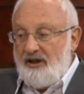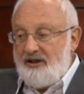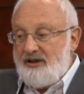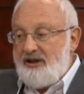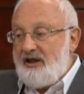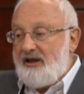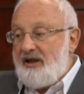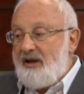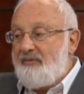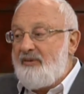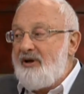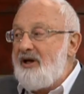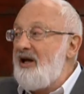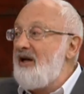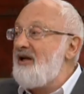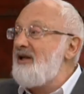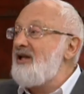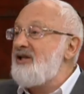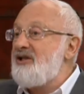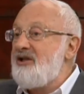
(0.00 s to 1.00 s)
And
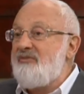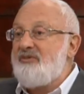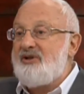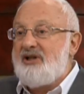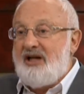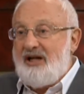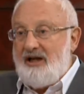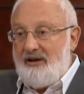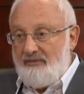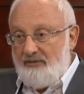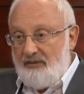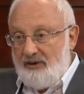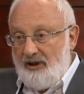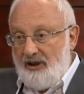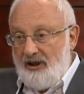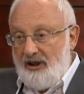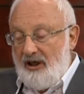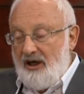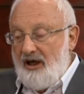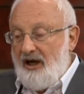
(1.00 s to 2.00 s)
anyway, is in a clash.
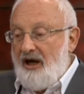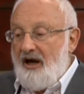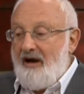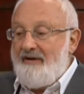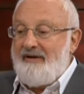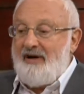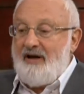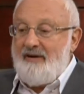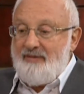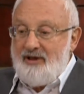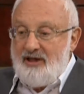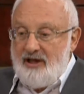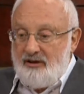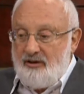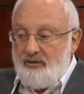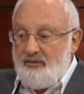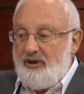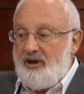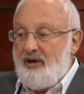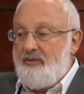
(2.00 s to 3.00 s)

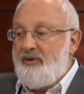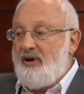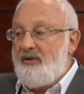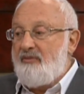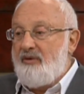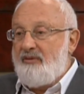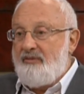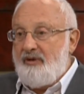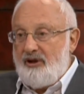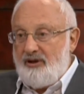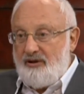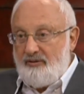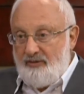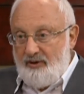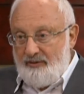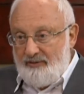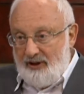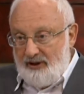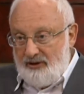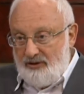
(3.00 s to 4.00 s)
This is towards
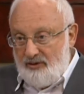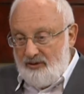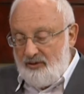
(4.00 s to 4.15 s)
foreigners.